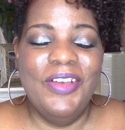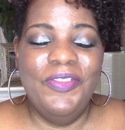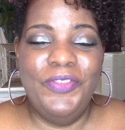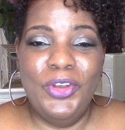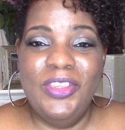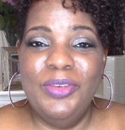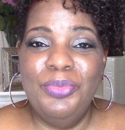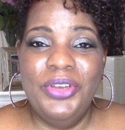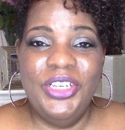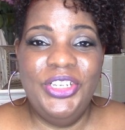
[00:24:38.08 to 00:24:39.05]
first
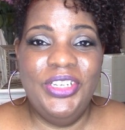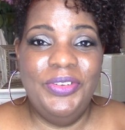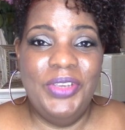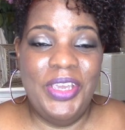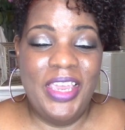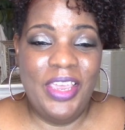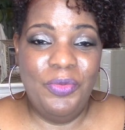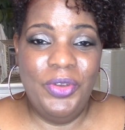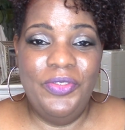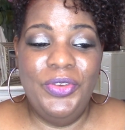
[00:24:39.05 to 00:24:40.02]
impression
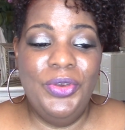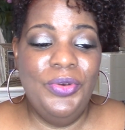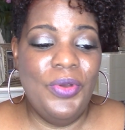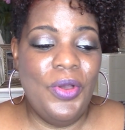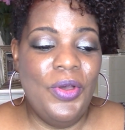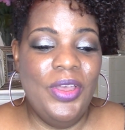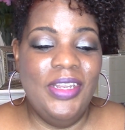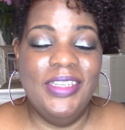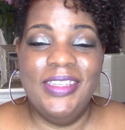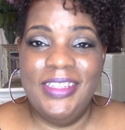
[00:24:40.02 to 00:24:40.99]
and review
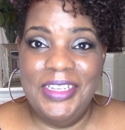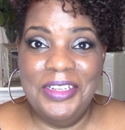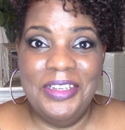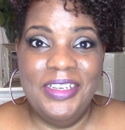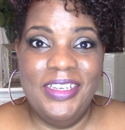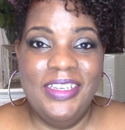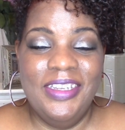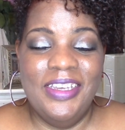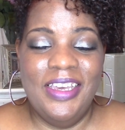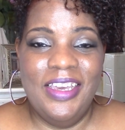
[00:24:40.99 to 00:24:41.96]
on a Stila
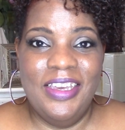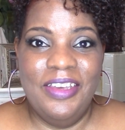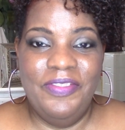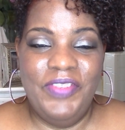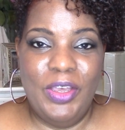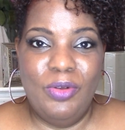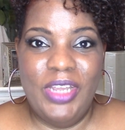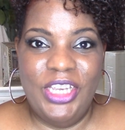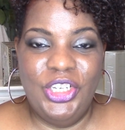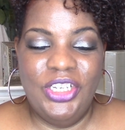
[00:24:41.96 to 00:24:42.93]

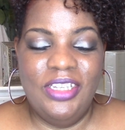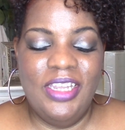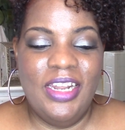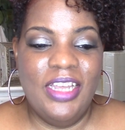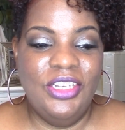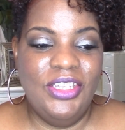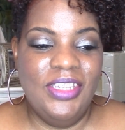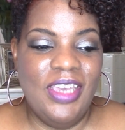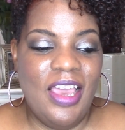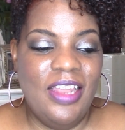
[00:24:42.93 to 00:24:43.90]
foundation that I
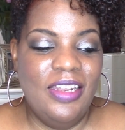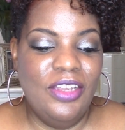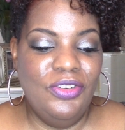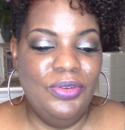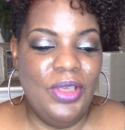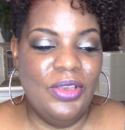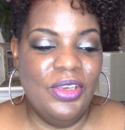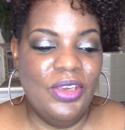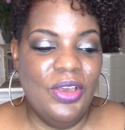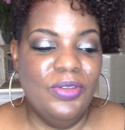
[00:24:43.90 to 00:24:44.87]
just got not too long
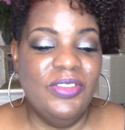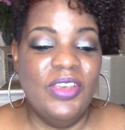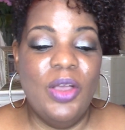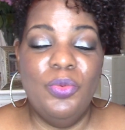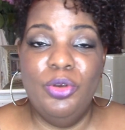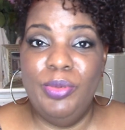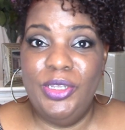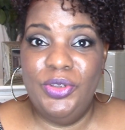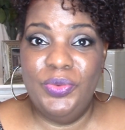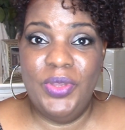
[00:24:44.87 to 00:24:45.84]
ago. So I will be
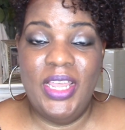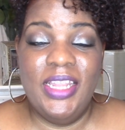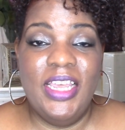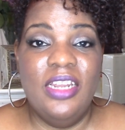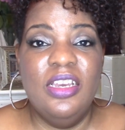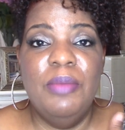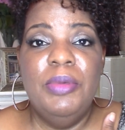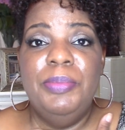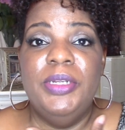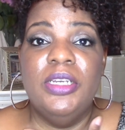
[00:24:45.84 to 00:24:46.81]
doing that. That'll come
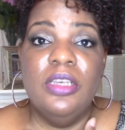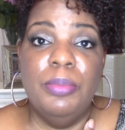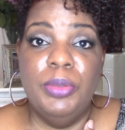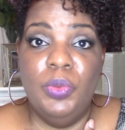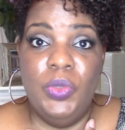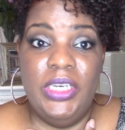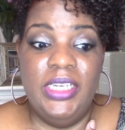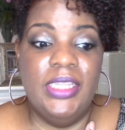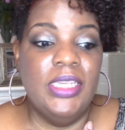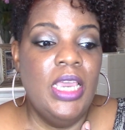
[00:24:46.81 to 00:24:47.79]
up in a couple of
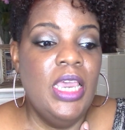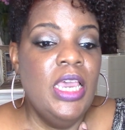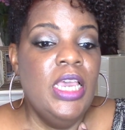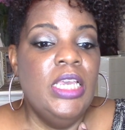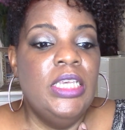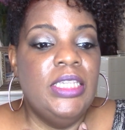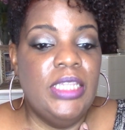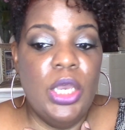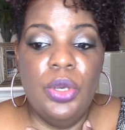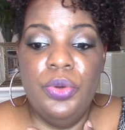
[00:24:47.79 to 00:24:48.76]
weeks.
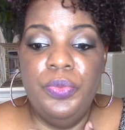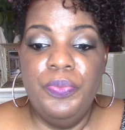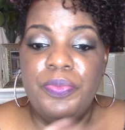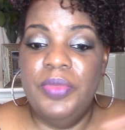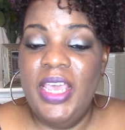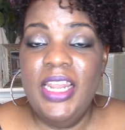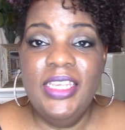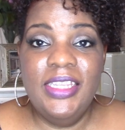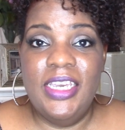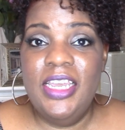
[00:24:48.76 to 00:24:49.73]
So that
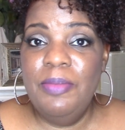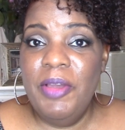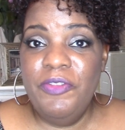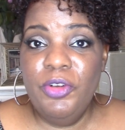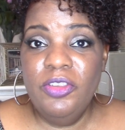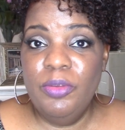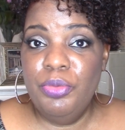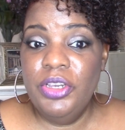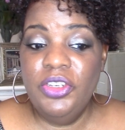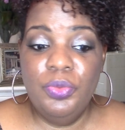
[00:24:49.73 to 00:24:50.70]
is the end of my first
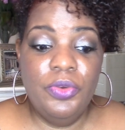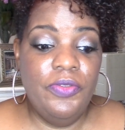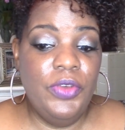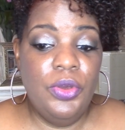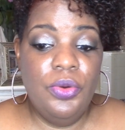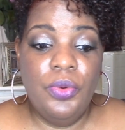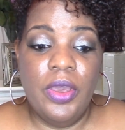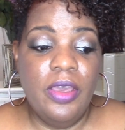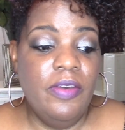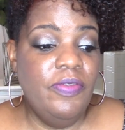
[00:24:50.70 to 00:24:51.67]
impression review
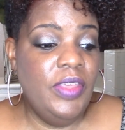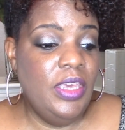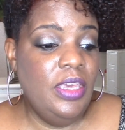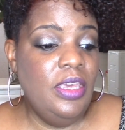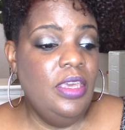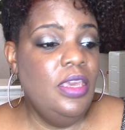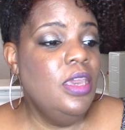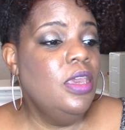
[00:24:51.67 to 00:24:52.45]
of the